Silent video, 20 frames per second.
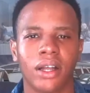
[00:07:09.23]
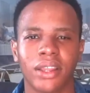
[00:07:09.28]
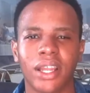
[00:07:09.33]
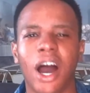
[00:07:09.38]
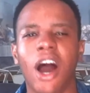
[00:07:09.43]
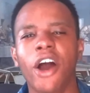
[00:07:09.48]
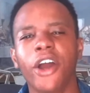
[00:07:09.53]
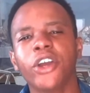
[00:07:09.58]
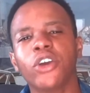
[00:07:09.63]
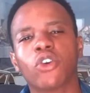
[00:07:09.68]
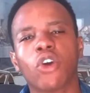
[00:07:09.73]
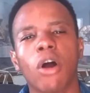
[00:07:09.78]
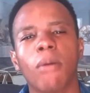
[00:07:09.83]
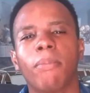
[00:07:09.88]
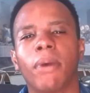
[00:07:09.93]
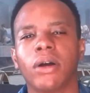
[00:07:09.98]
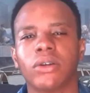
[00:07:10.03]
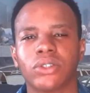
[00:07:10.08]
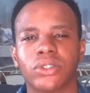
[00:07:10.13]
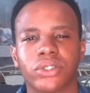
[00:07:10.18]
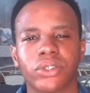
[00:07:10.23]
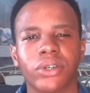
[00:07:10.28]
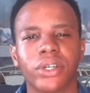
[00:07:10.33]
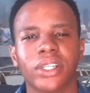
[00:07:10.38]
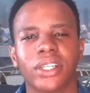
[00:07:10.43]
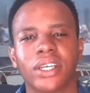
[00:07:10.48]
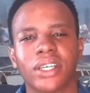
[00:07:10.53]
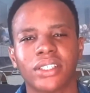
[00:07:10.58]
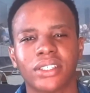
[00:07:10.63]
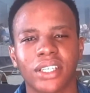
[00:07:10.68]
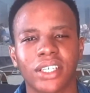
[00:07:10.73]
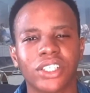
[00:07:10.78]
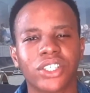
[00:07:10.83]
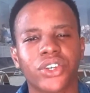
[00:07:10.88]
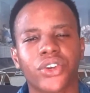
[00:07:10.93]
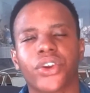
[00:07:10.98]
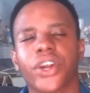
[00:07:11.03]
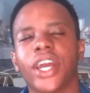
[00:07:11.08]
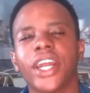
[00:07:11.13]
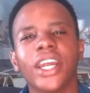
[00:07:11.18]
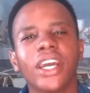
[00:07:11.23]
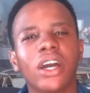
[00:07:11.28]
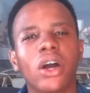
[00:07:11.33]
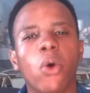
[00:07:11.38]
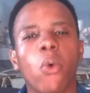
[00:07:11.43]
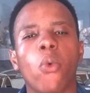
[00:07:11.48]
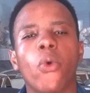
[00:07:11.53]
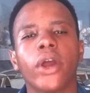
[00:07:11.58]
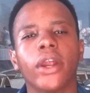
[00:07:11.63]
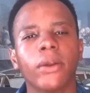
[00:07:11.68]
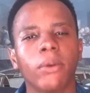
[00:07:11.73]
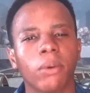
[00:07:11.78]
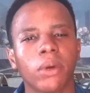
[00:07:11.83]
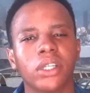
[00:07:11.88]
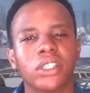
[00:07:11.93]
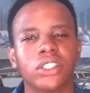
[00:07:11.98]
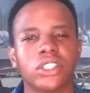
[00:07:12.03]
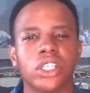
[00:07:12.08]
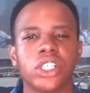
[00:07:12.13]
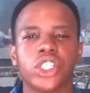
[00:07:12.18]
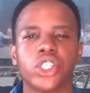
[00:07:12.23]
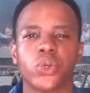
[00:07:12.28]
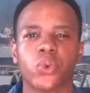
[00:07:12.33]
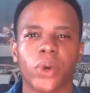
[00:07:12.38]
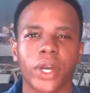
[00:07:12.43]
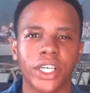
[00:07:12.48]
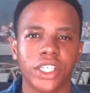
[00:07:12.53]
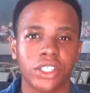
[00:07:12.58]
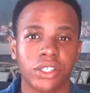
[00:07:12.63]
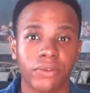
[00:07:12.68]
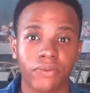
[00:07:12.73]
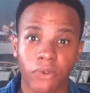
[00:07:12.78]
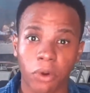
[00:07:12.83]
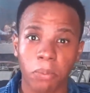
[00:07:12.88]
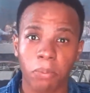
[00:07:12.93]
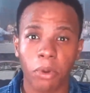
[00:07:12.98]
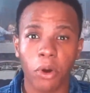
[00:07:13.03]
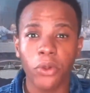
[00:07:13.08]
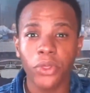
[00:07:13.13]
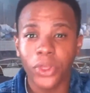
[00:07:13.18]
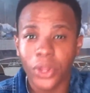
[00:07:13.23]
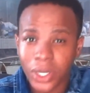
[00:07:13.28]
Now, how you go about doing this is creating a win-win situation for both